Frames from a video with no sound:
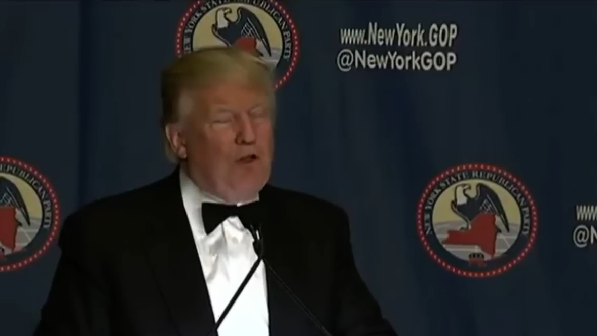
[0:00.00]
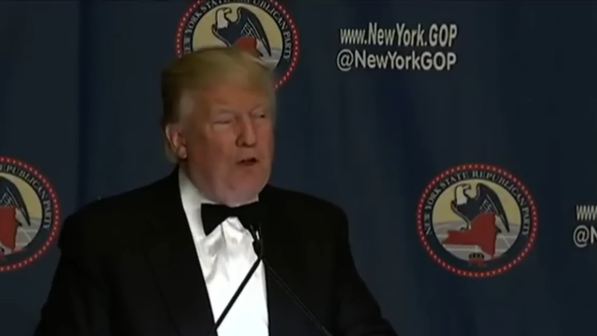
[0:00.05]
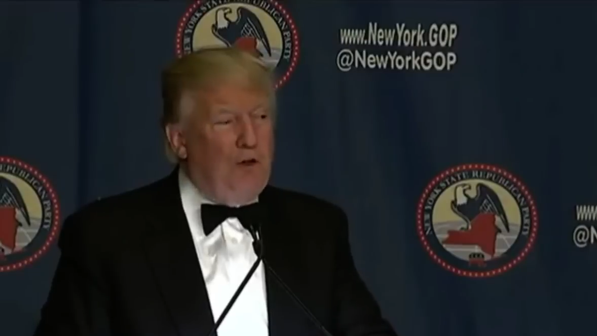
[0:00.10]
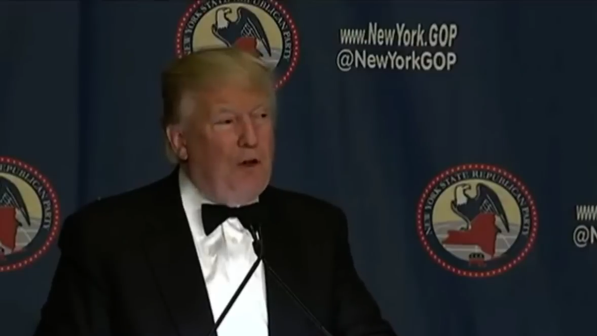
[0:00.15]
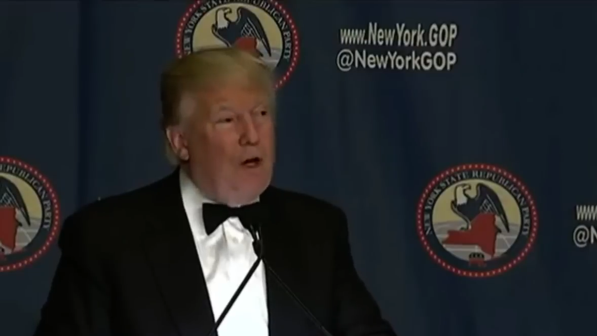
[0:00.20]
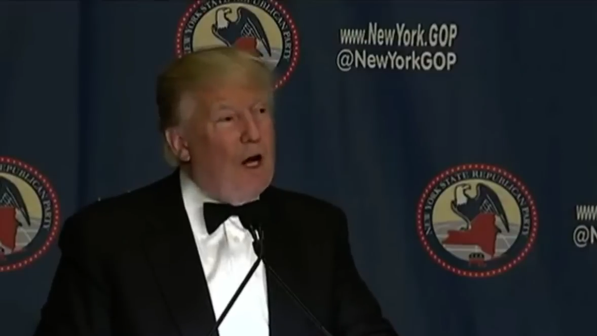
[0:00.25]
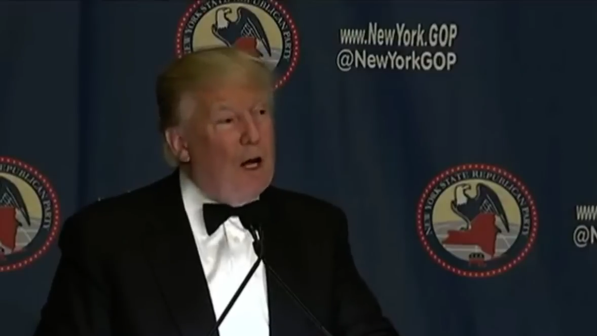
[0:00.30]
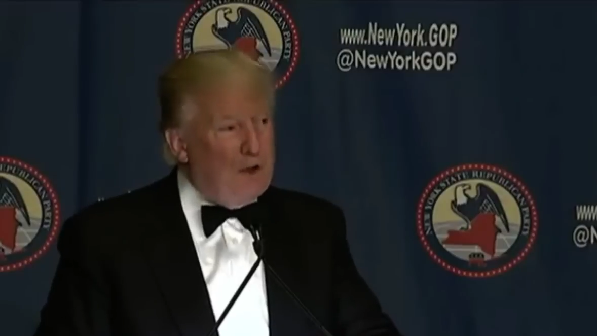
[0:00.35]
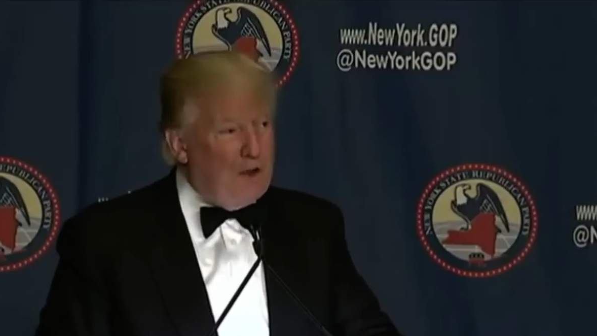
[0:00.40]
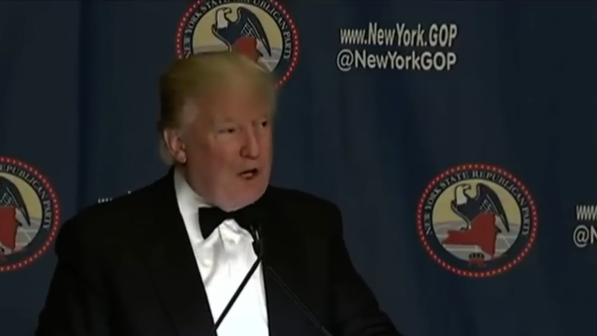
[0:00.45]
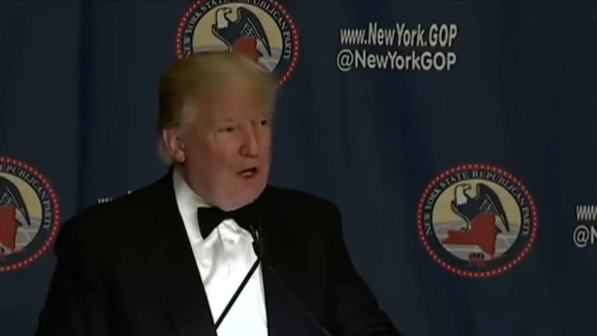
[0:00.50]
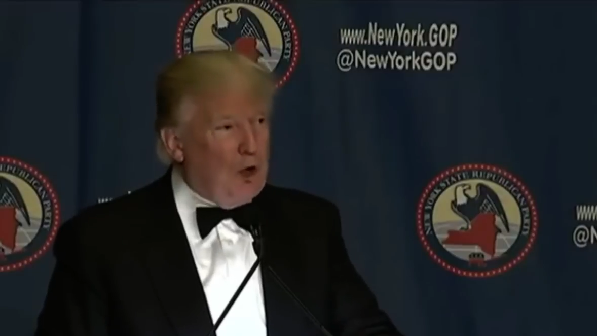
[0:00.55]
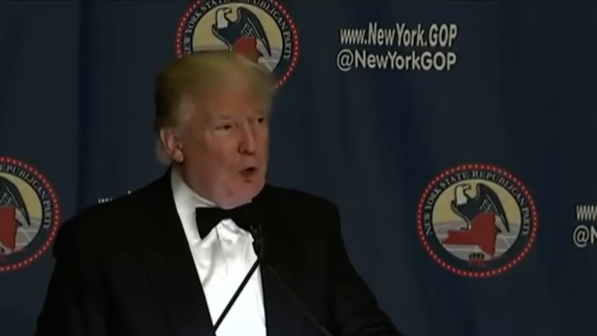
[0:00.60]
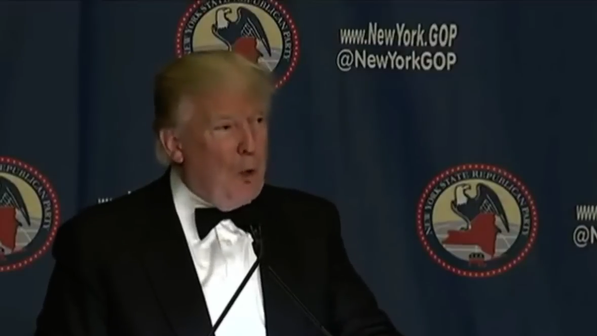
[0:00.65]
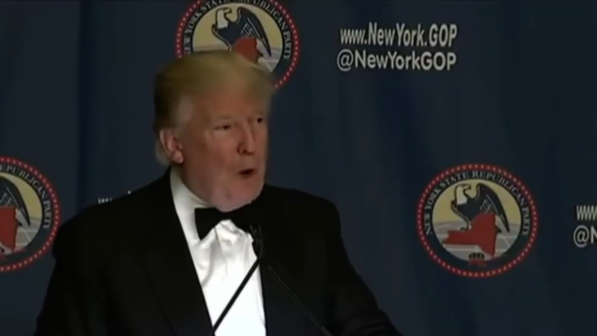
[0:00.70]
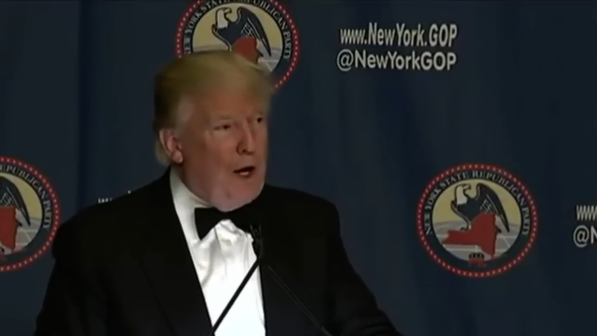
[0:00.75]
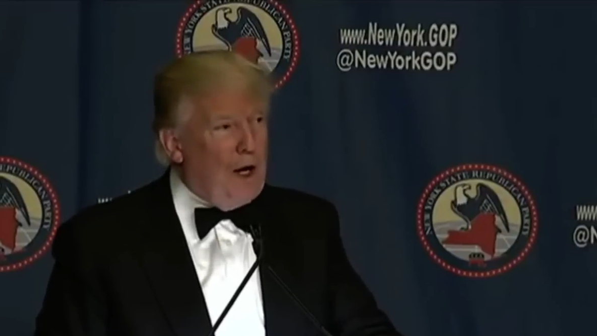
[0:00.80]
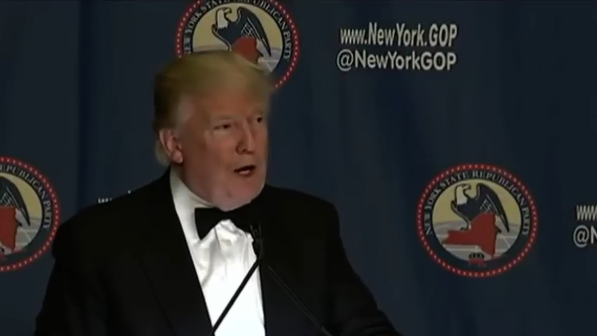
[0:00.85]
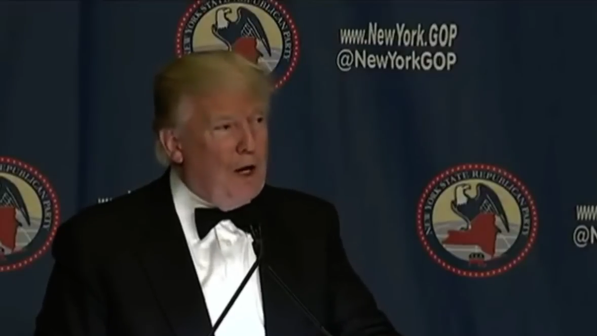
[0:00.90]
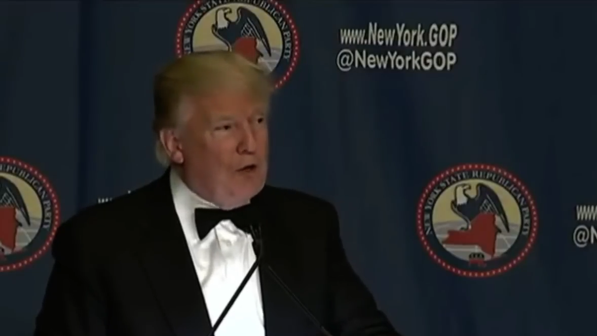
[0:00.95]
I said, I'll take the
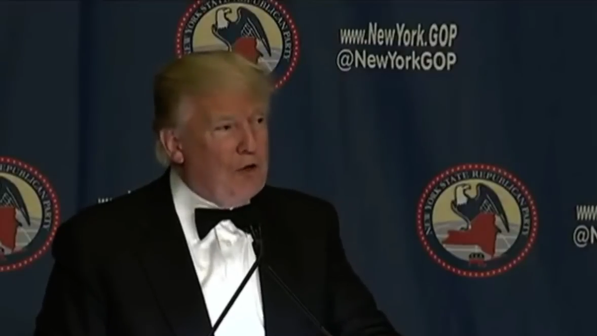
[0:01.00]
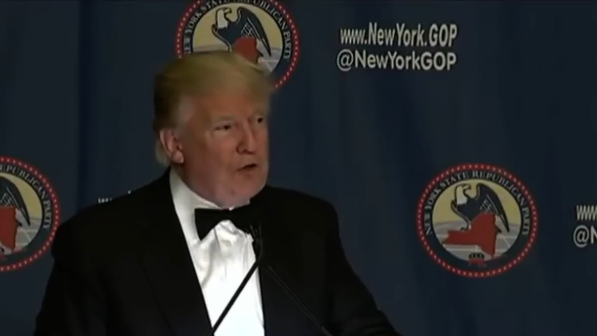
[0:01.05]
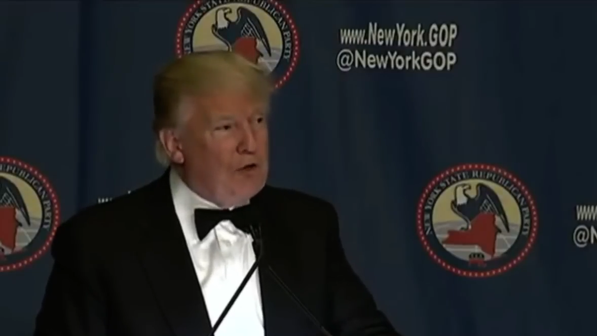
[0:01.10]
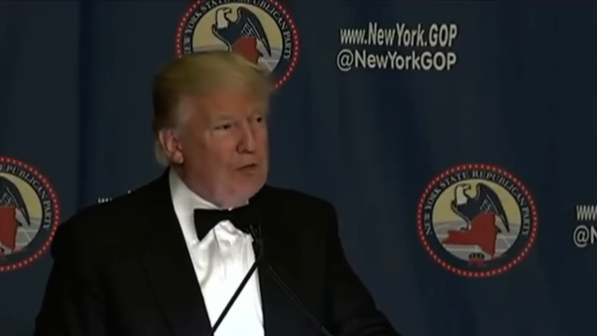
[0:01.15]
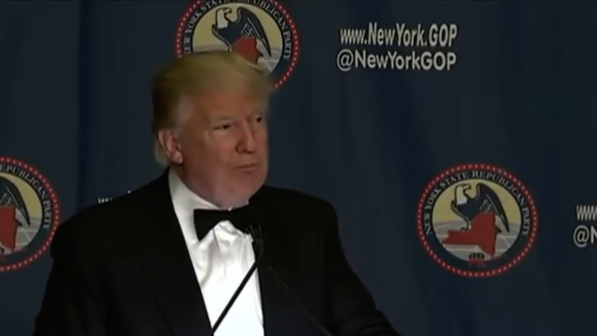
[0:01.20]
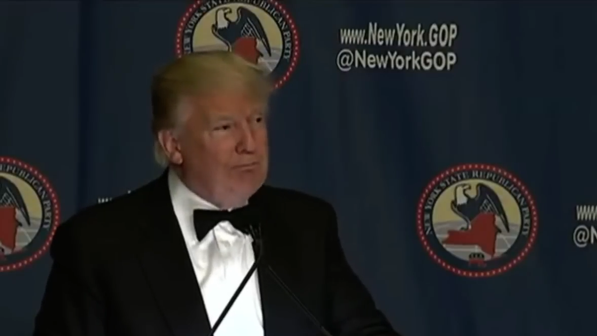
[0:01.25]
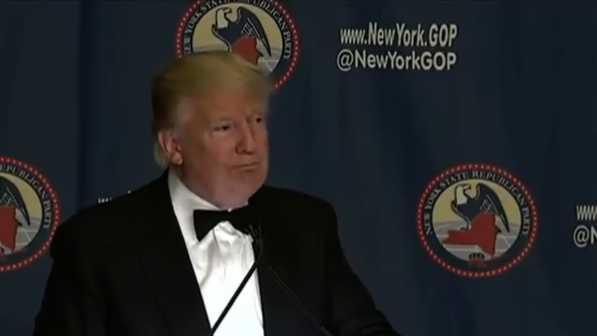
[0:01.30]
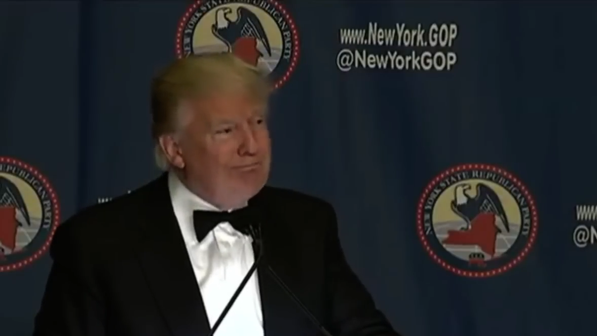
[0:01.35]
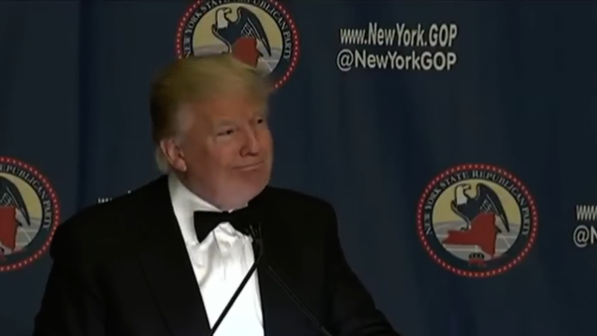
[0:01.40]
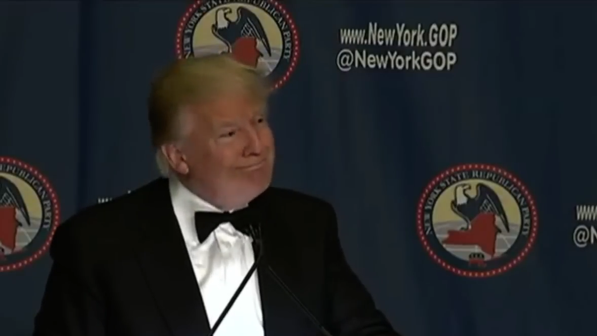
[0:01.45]
White House.